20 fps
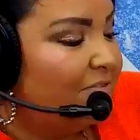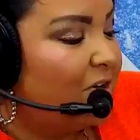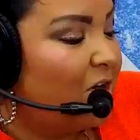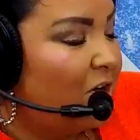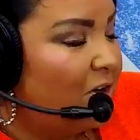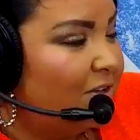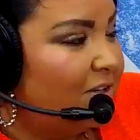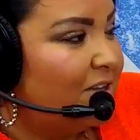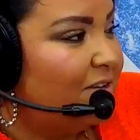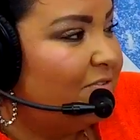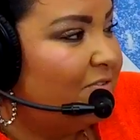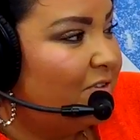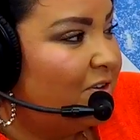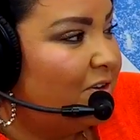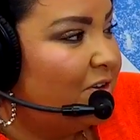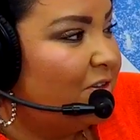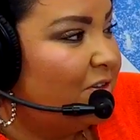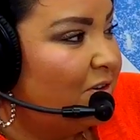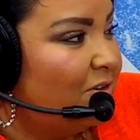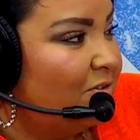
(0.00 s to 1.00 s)
called "Never
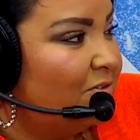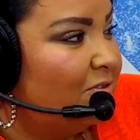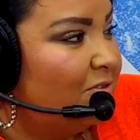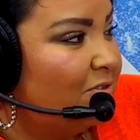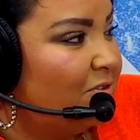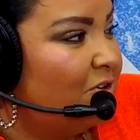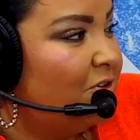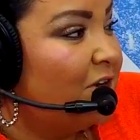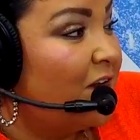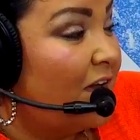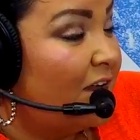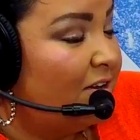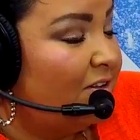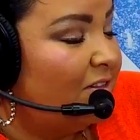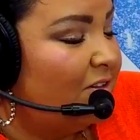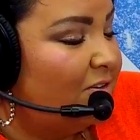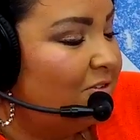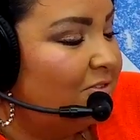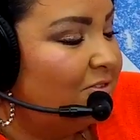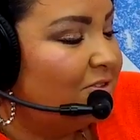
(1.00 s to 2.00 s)
Alone." You're not
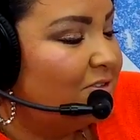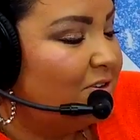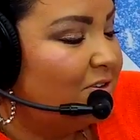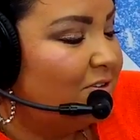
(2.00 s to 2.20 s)
alone. So